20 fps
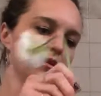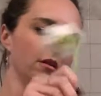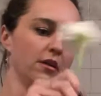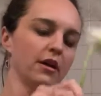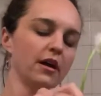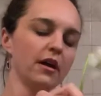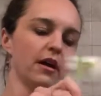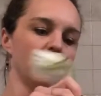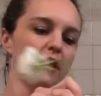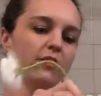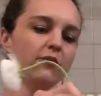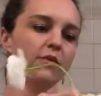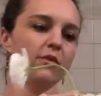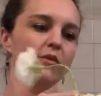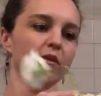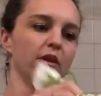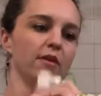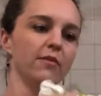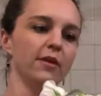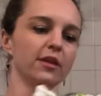Again, we
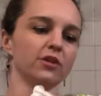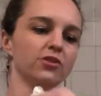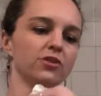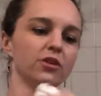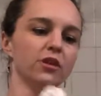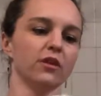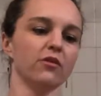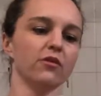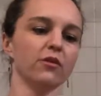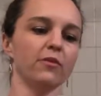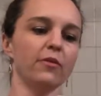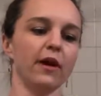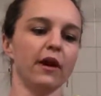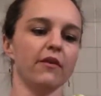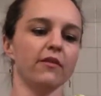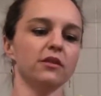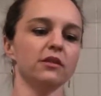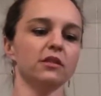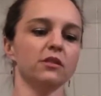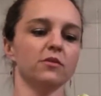want to make sure that we're
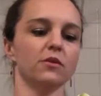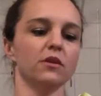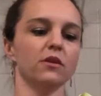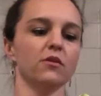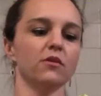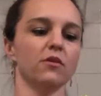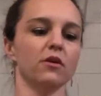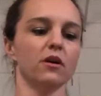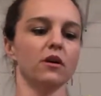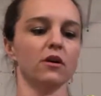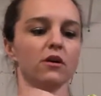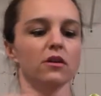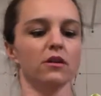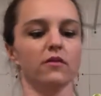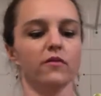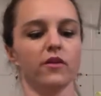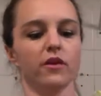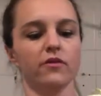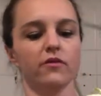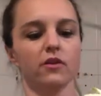balanced. We don't want all
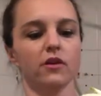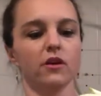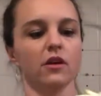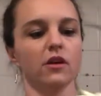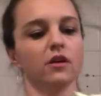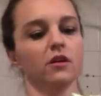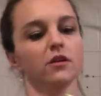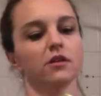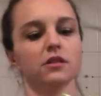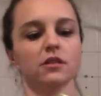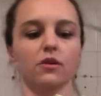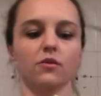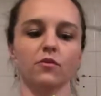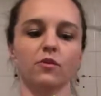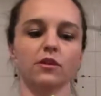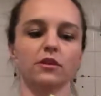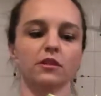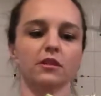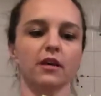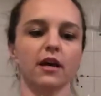of our ranunculus on
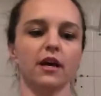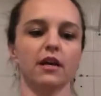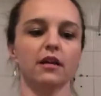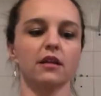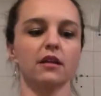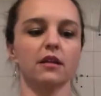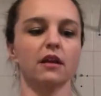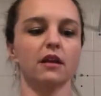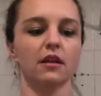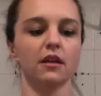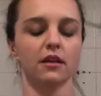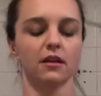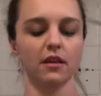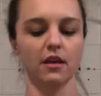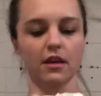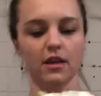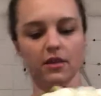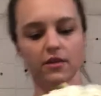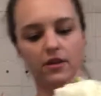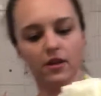one side and none on
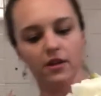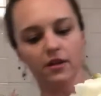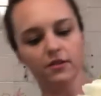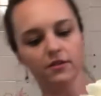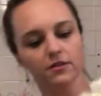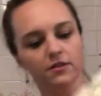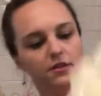the other.